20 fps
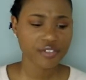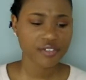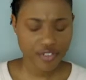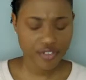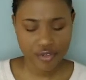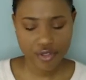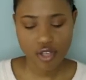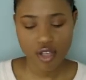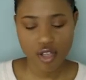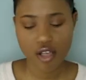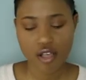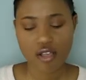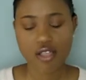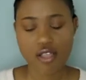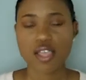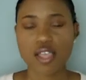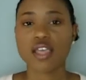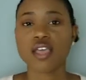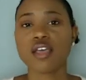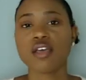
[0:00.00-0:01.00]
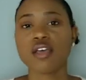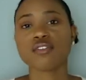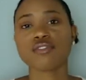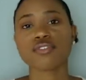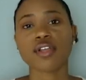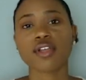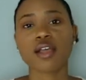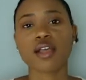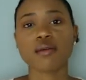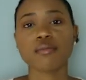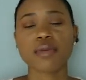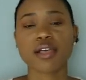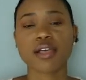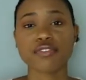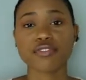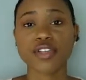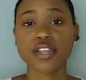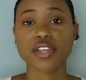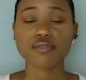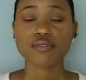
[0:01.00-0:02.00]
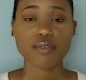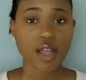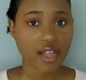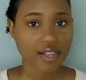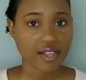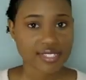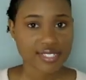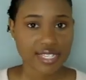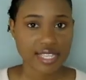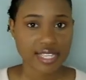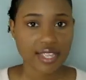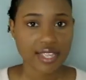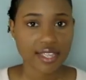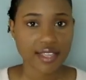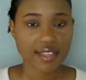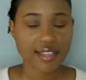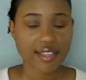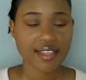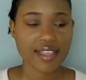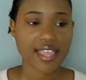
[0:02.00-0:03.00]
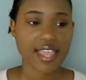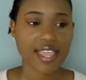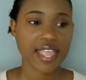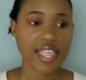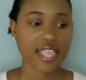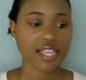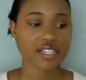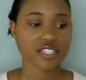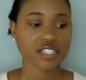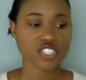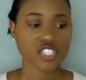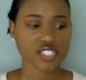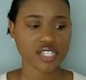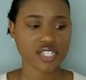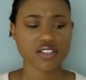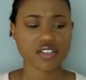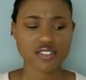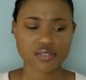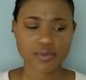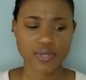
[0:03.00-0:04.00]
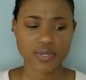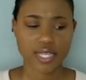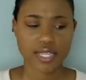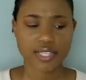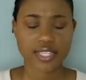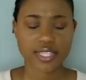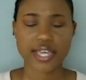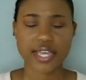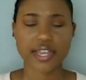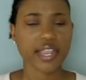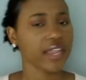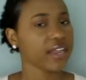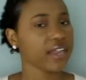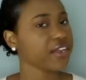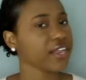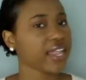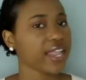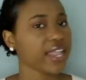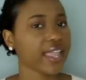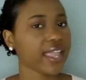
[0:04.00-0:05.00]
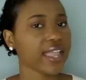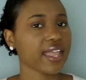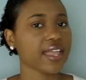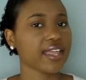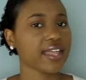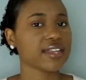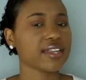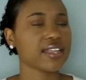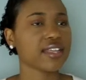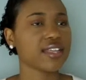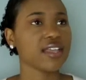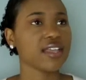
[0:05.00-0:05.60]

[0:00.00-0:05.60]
a phone call from my friend Roxy, and she tells me that Ariane